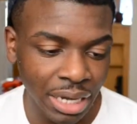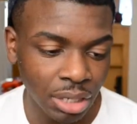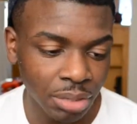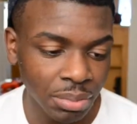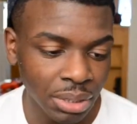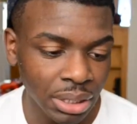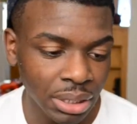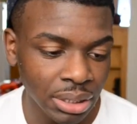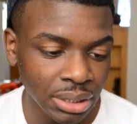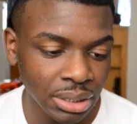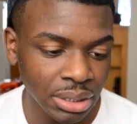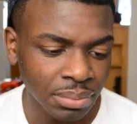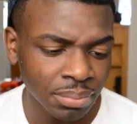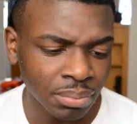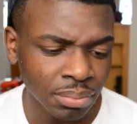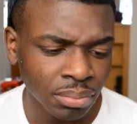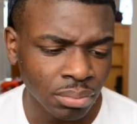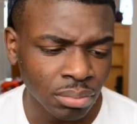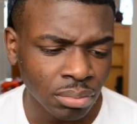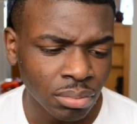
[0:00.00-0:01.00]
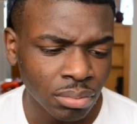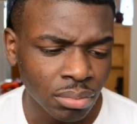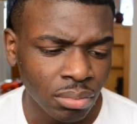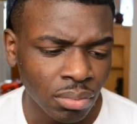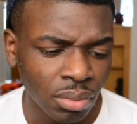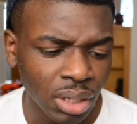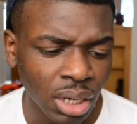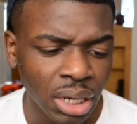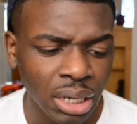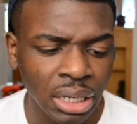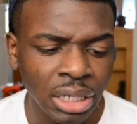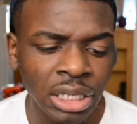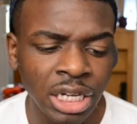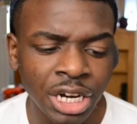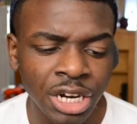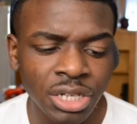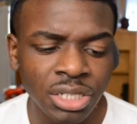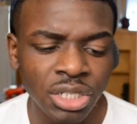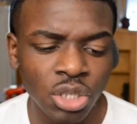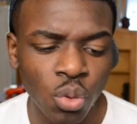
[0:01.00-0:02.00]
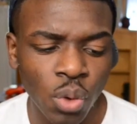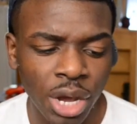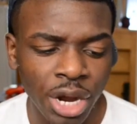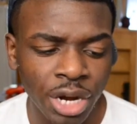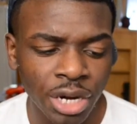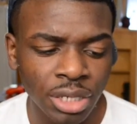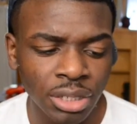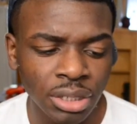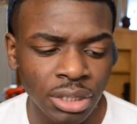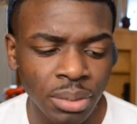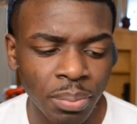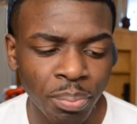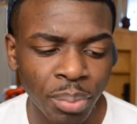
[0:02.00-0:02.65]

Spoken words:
item is a Claire Squares